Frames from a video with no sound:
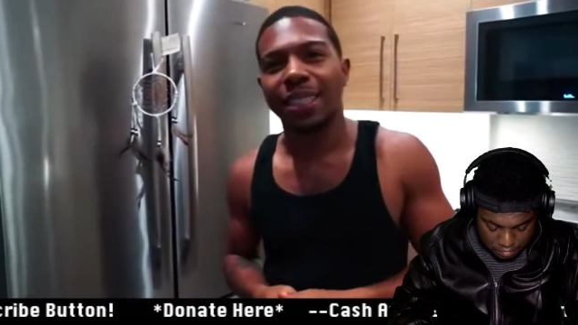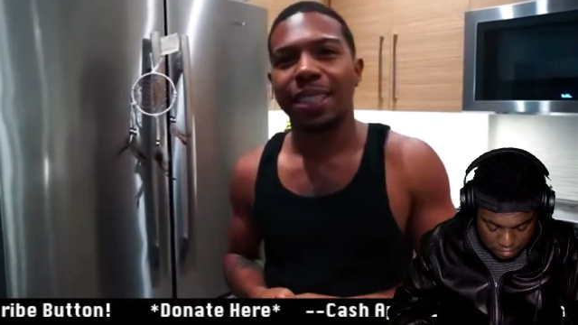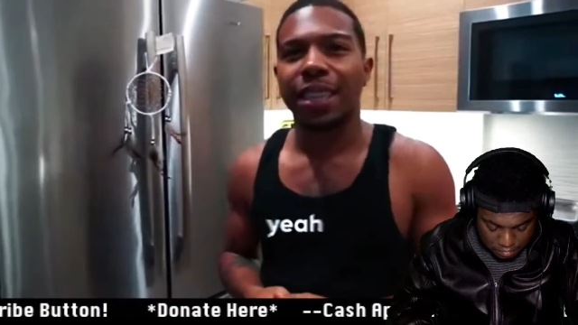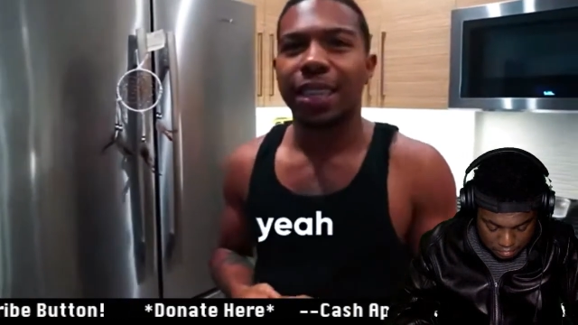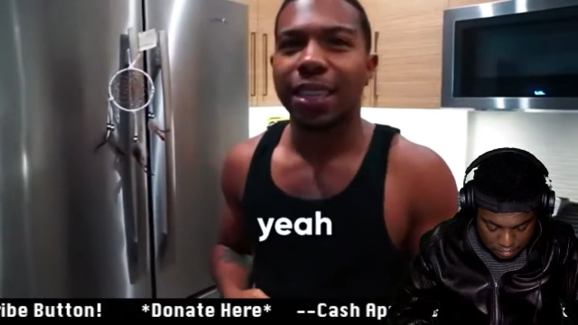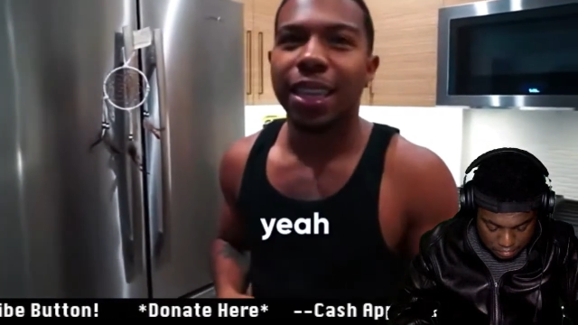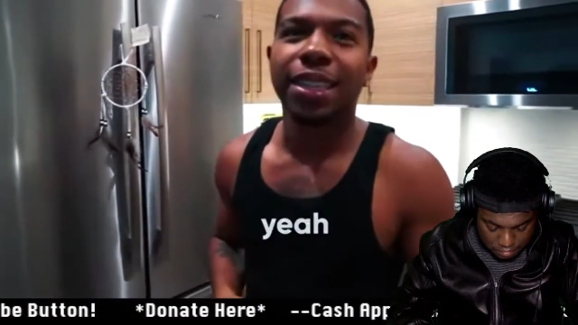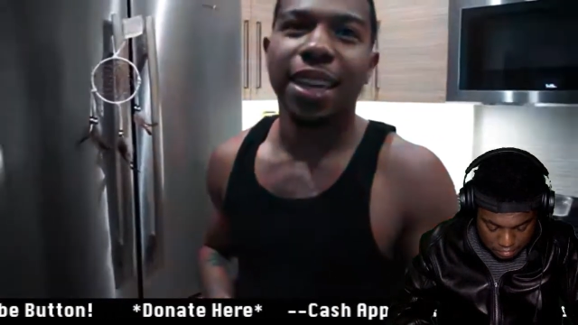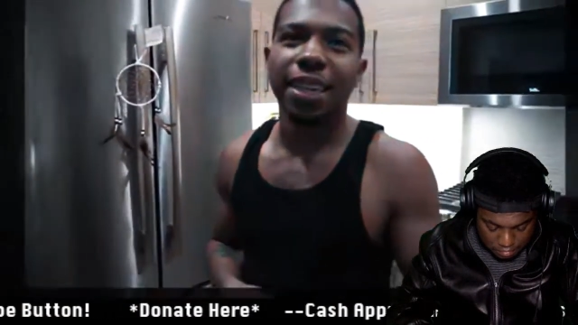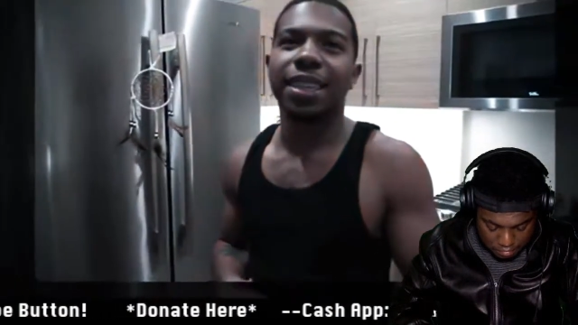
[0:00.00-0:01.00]
Speaker 1: Yeah.
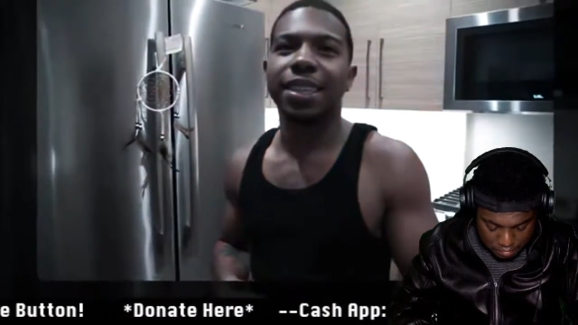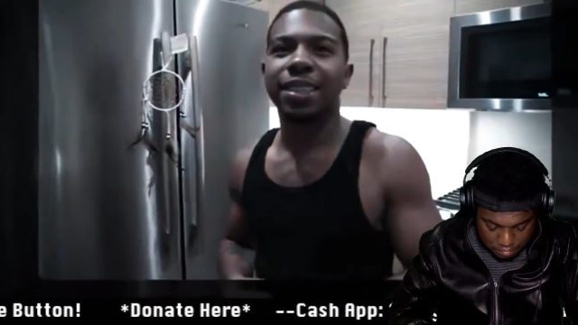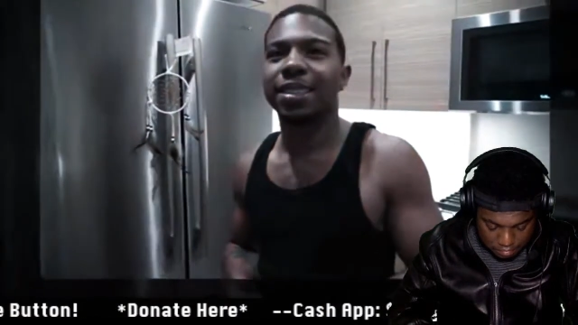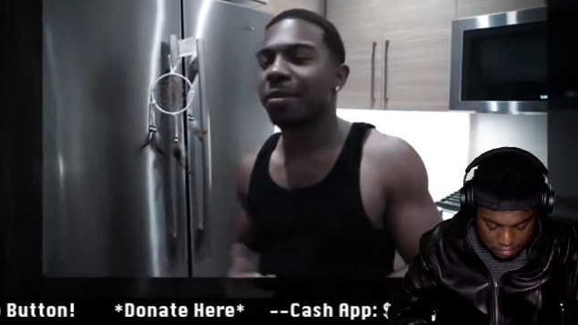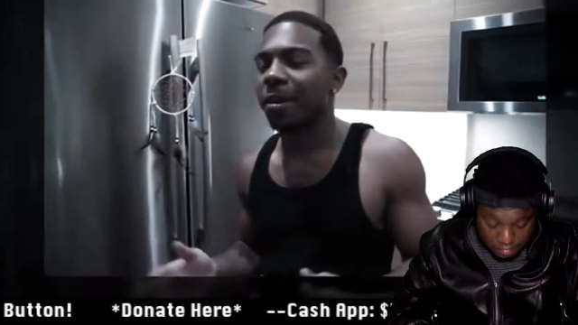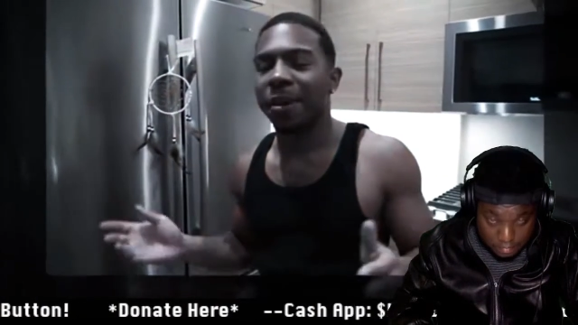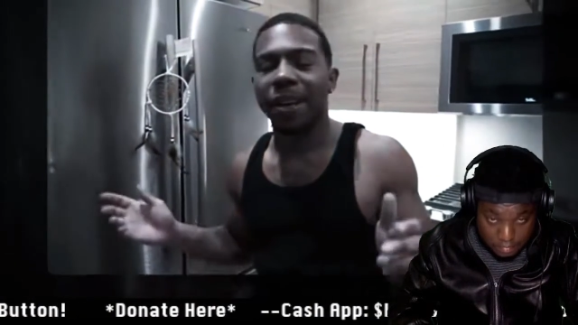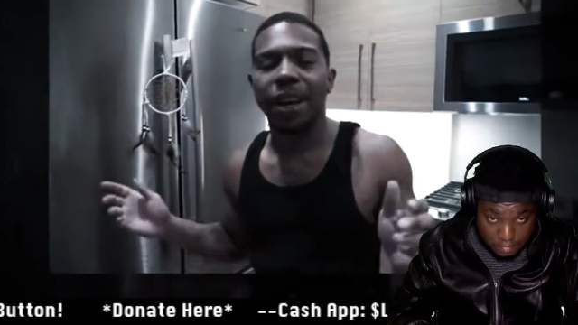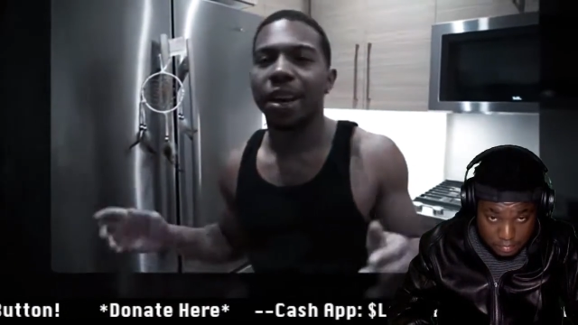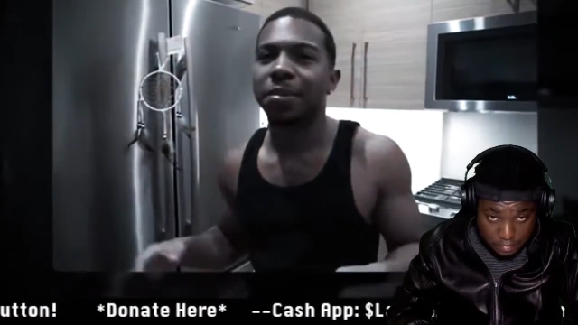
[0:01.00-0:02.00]
That's kind of gay. Yeah. My bad.
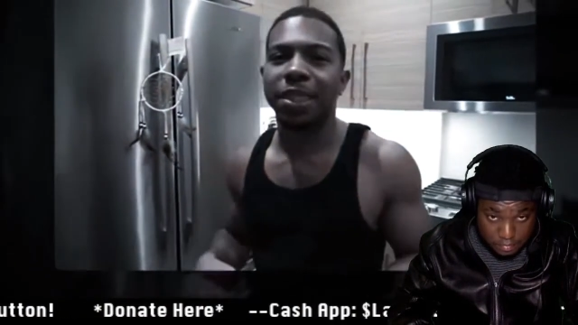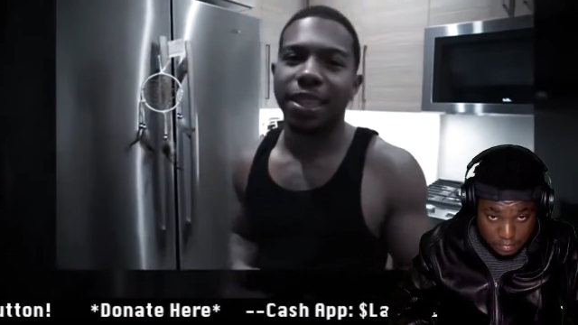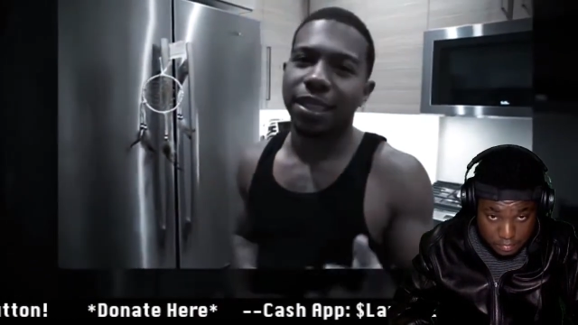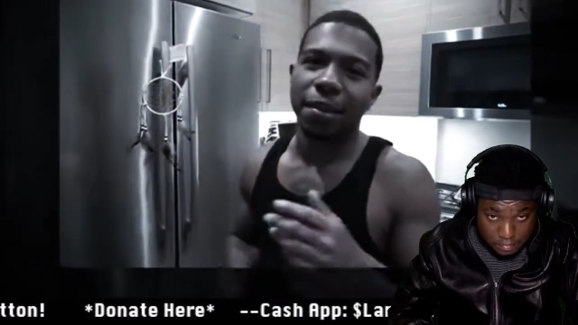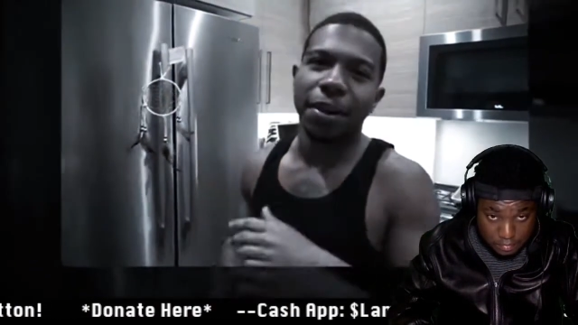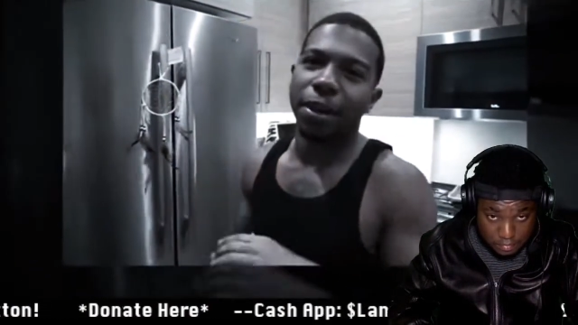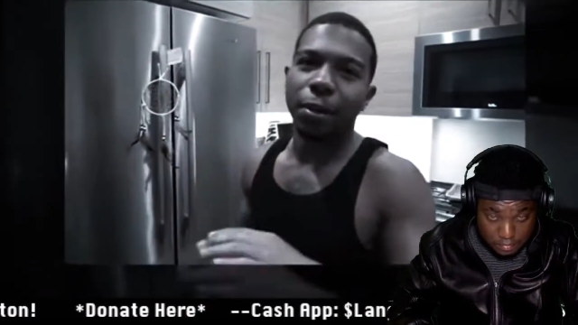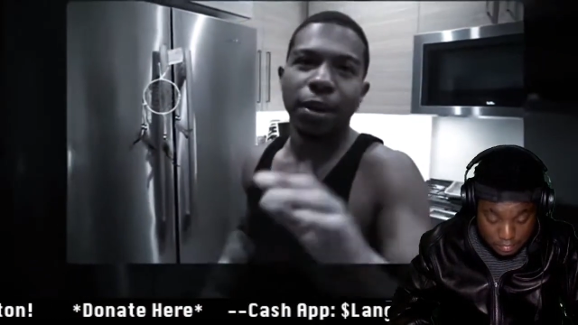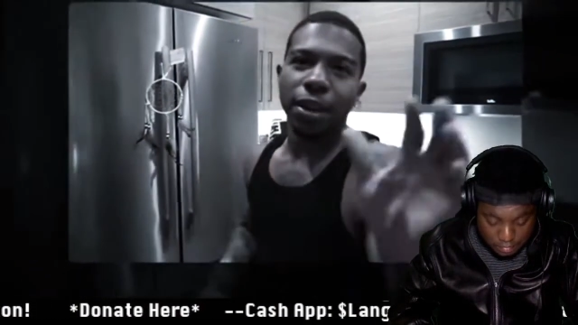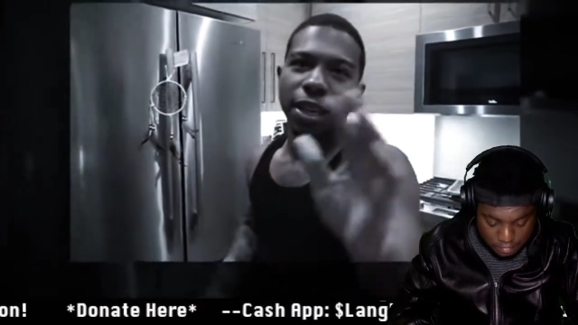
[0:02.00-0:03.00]
Let me take that back.
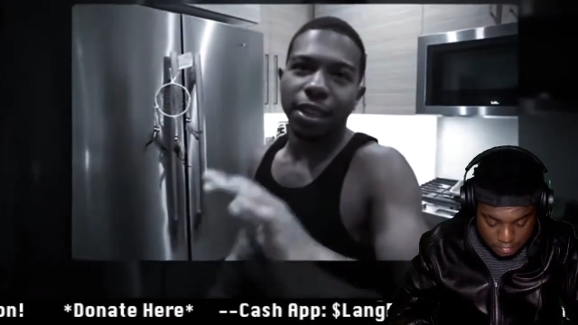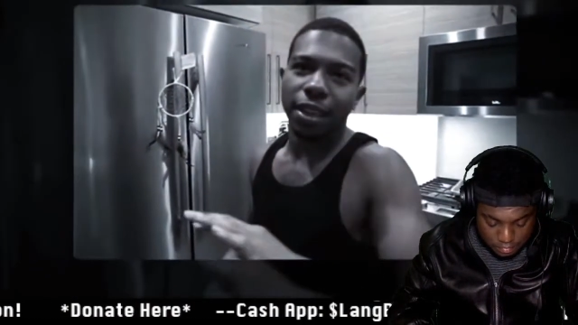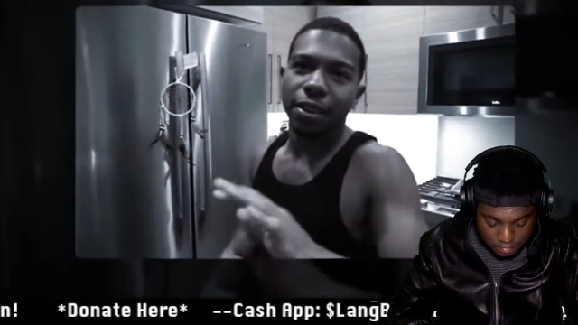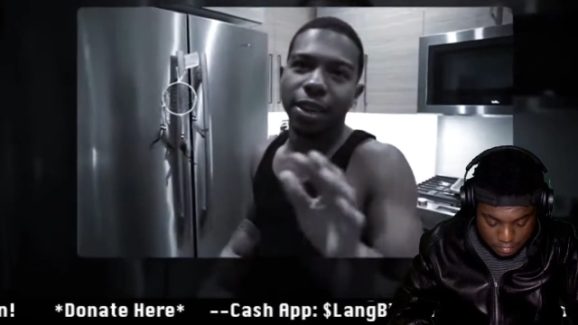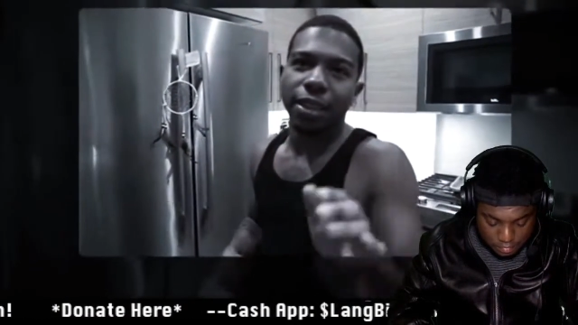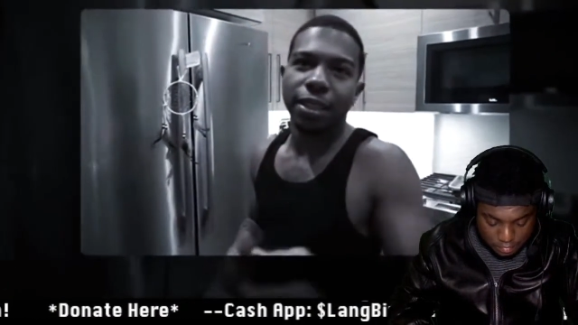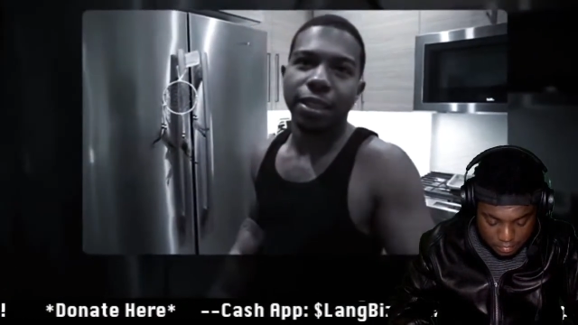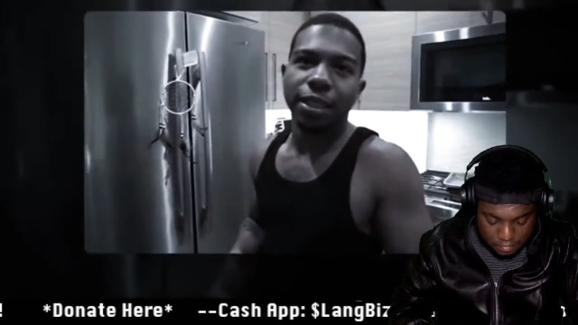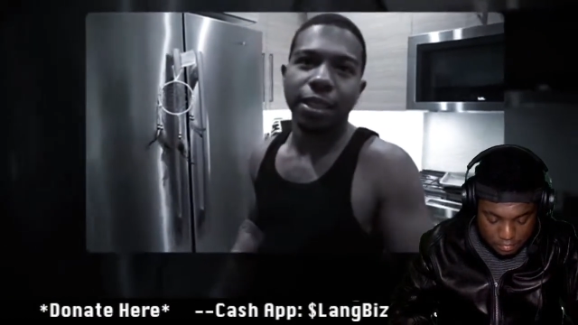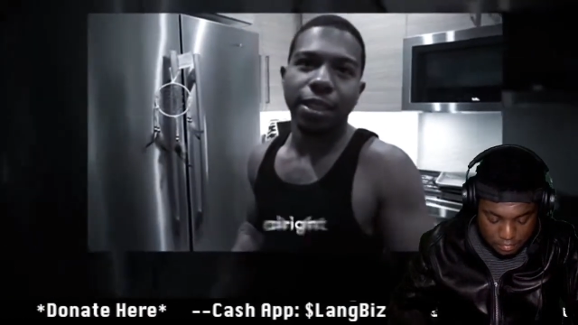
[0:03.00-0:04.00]
We gonna cut that, okay?
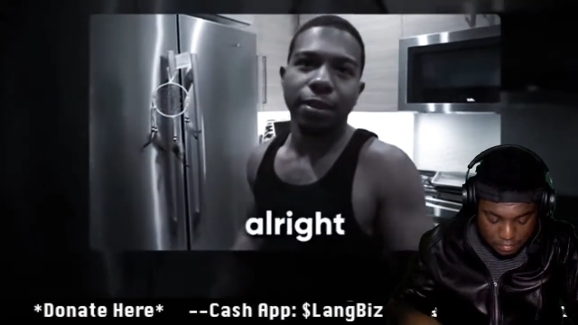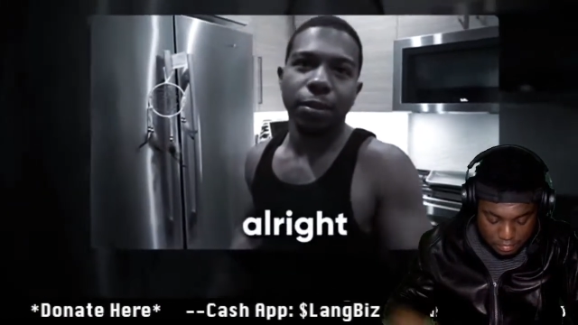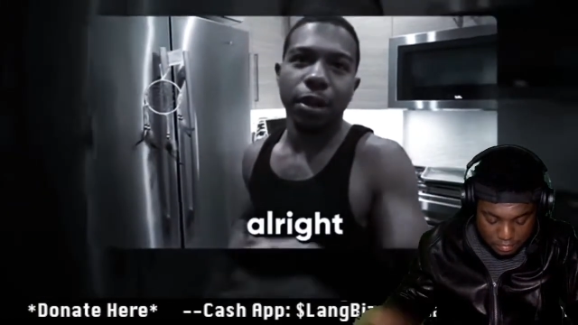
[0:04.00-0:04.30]
All right. We'll